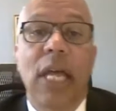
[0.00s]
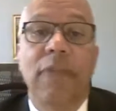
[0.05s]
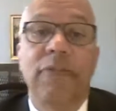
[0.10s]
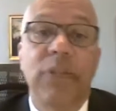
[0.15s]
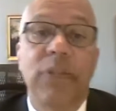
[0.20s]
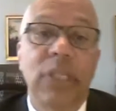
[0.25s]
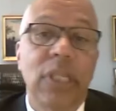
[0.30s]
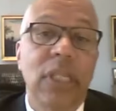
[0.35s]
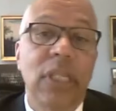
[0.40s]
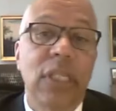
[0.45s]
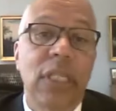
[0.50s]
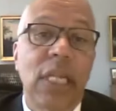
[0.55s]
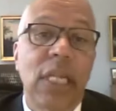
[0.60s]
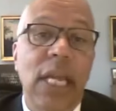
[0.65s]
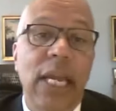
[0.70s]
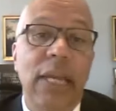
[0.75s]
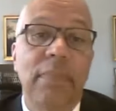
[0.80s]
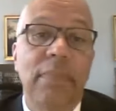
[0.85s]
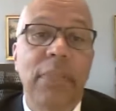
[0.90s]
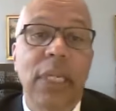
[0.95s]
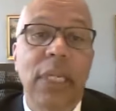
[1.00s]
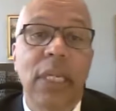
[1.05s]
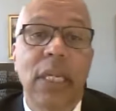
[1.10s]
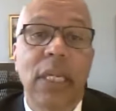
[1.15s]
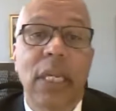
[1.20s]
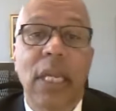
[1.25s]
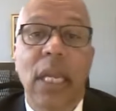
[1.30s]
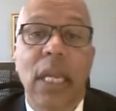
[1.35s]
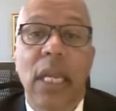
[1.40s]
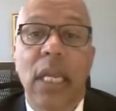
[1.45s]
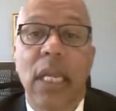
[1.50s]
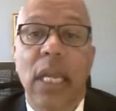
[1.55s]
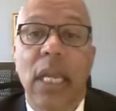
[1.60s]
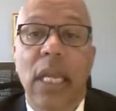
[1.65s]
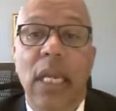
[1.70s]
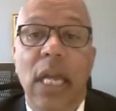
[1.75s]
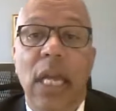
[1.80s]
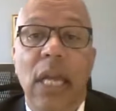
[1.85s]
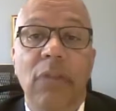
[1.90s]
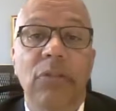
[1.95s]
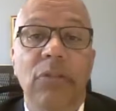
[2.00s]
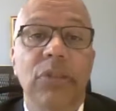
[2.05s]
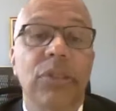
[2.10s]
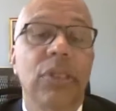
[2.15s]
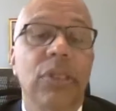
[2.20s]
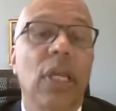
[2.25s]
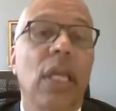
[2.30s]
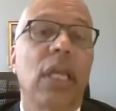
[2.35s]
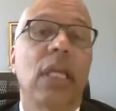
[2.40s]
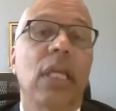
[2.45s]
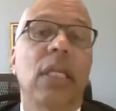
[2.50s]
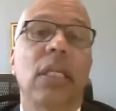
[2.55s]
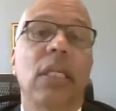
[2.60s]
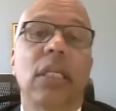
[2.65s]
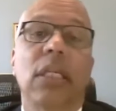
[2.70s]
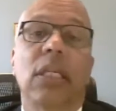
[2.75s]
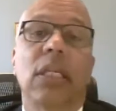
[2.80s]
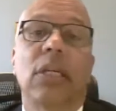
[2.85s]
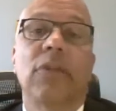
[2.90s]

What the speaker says: Physics Lab. And I will say,